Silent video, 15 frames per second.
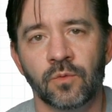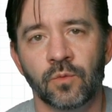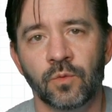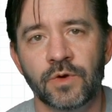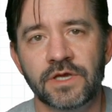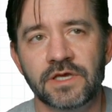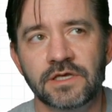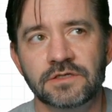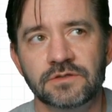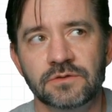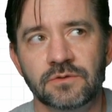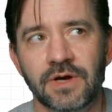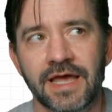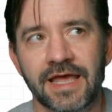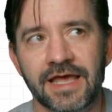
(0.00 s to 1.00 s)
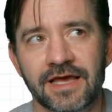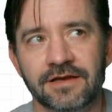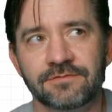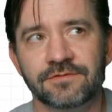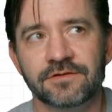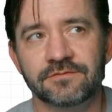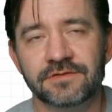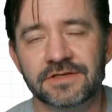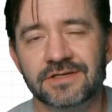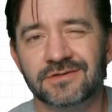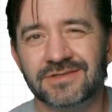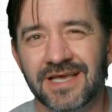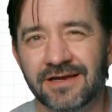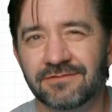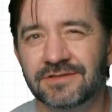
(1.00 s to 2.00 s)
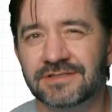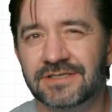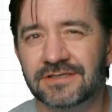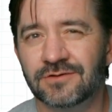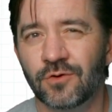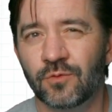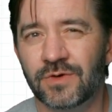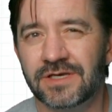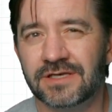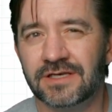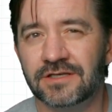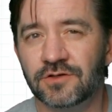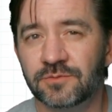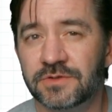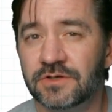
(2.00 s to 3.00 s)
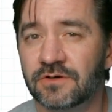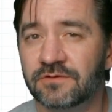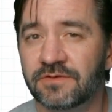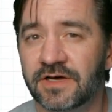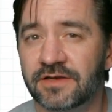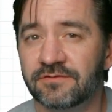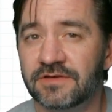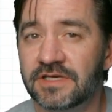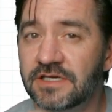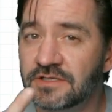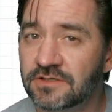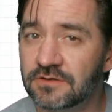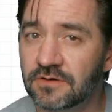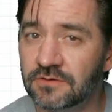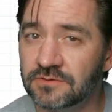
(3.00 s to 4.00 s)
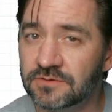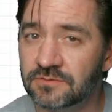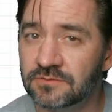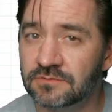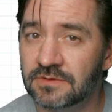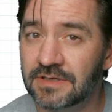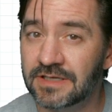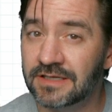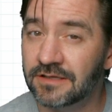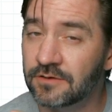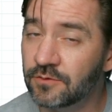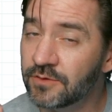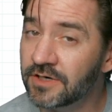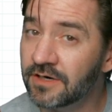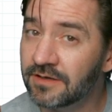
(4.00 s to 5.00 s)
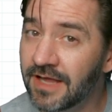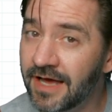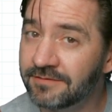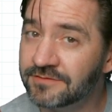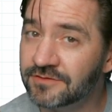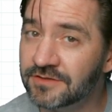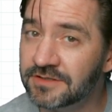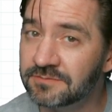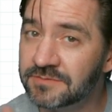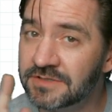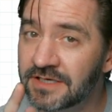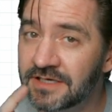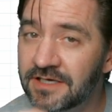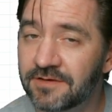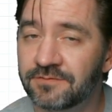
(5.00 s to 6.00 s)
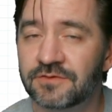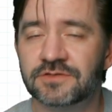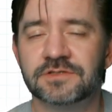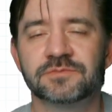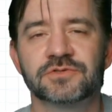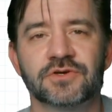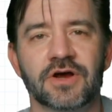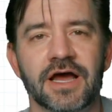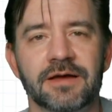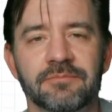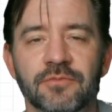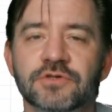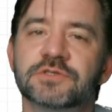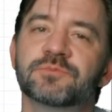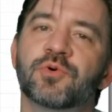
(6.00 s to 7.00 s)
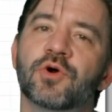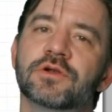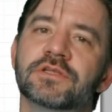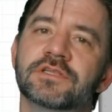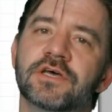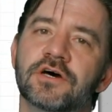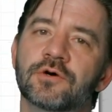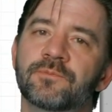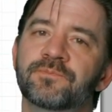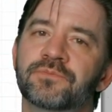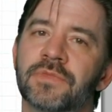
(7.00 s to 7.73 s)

We do a handful of videos every single week, and you'll be notified of each of those, including our live streams, if you subscribe. Most importantly, though,